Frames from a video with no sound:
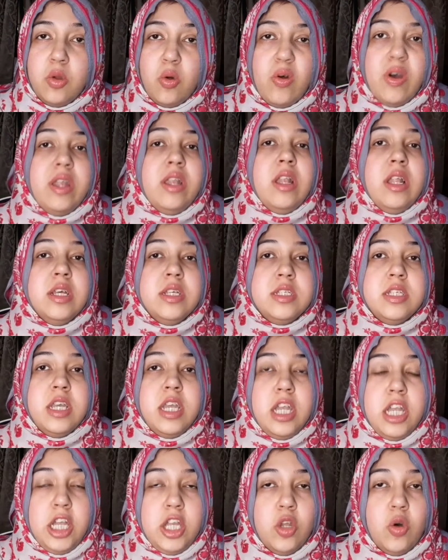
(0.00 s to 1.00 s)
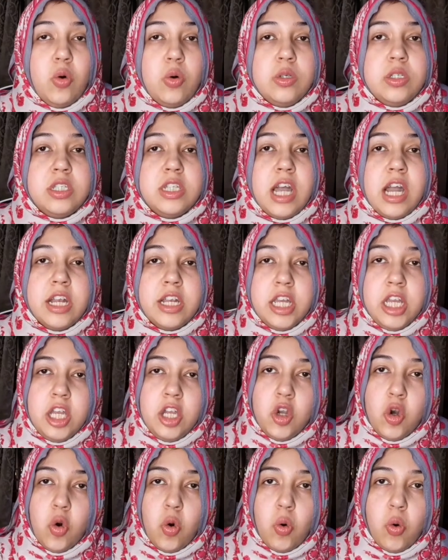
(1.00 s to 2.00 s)
or unless he knows that he
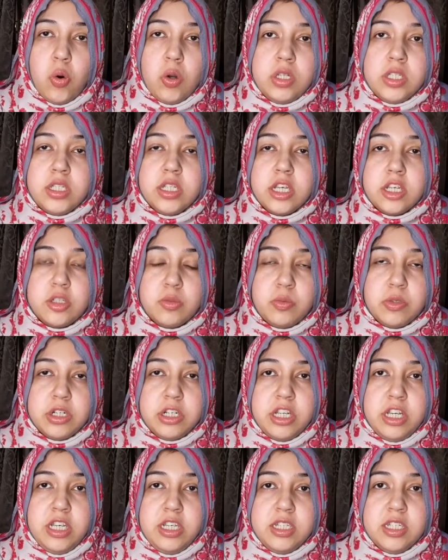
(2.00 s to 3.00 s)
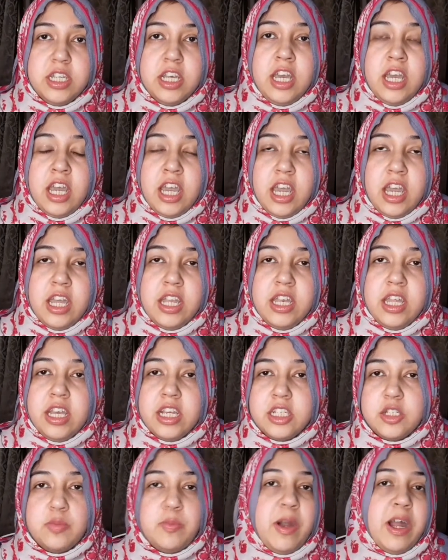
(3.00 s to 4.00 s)
holds expertise in
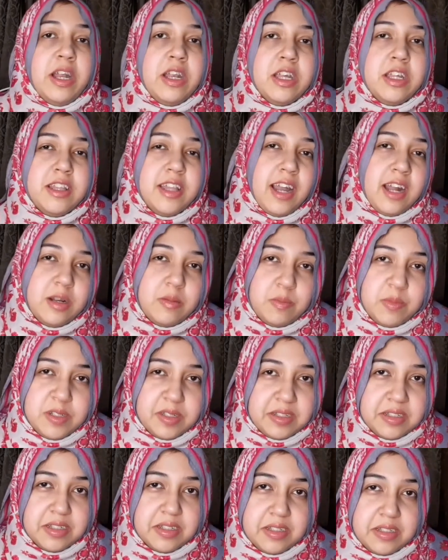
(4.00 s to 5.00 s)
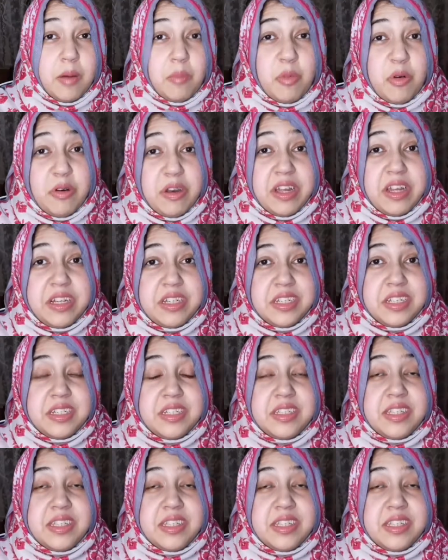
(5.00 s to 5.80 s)
expanding that business. Number eight is